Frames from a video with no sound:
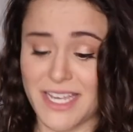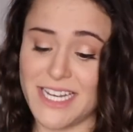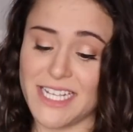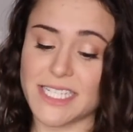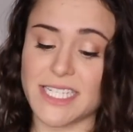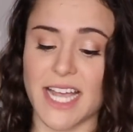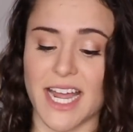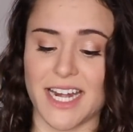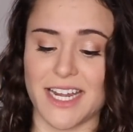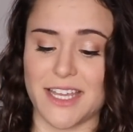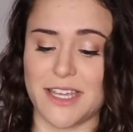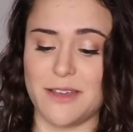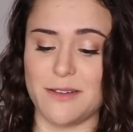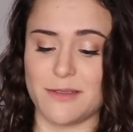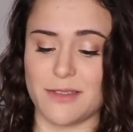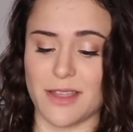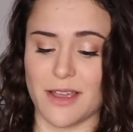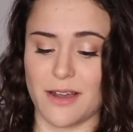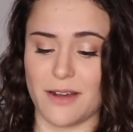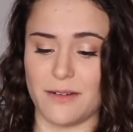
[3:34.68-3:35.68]
It is kind of
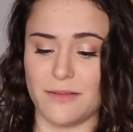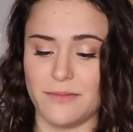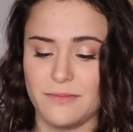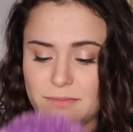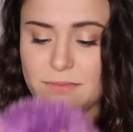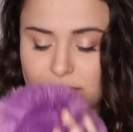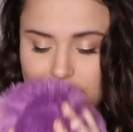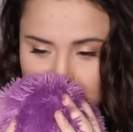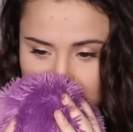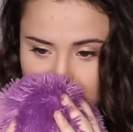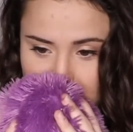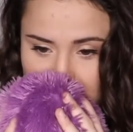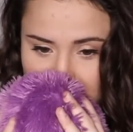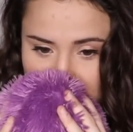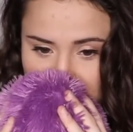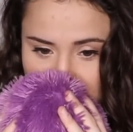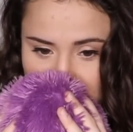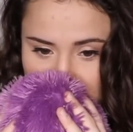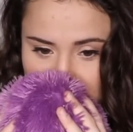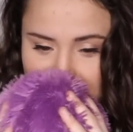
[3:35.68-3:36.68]
cute though.
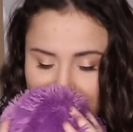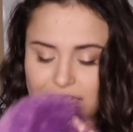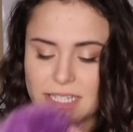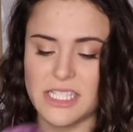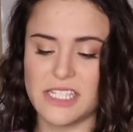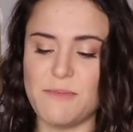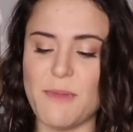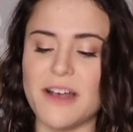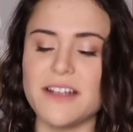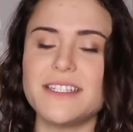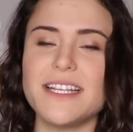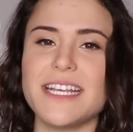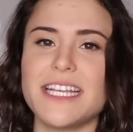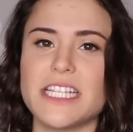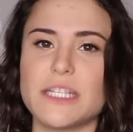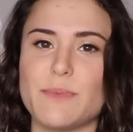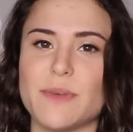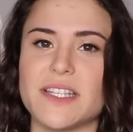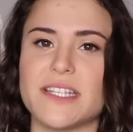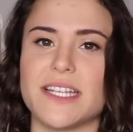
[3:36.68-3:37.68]
It smells like
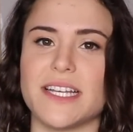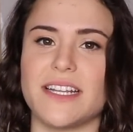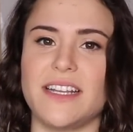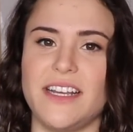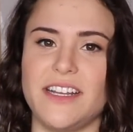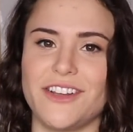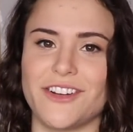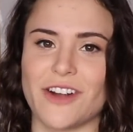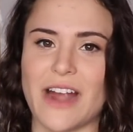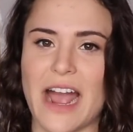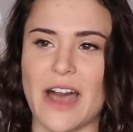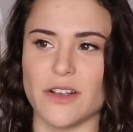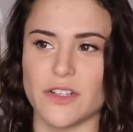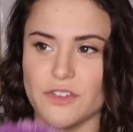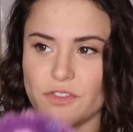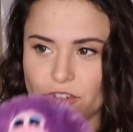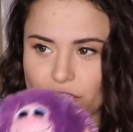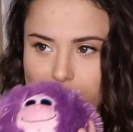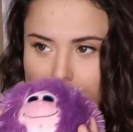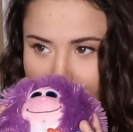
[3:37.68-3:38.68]
it's been sitting in your house
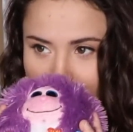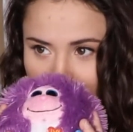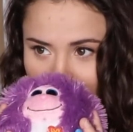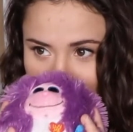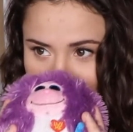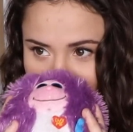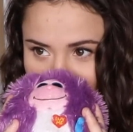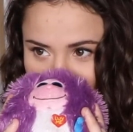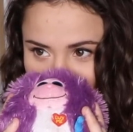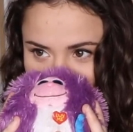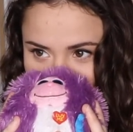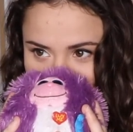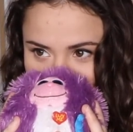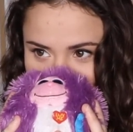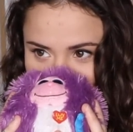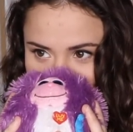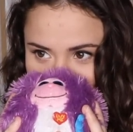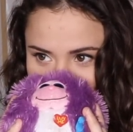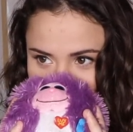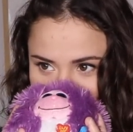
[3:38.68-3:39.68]
for years.
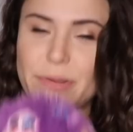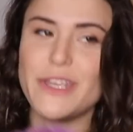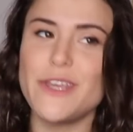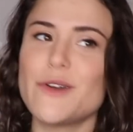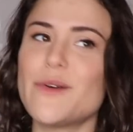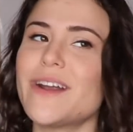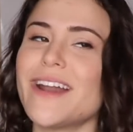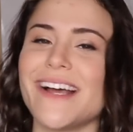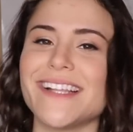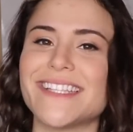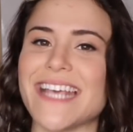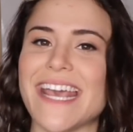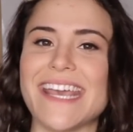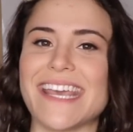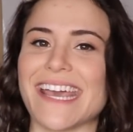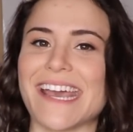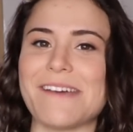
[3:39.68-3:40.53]
But you know what, I'll take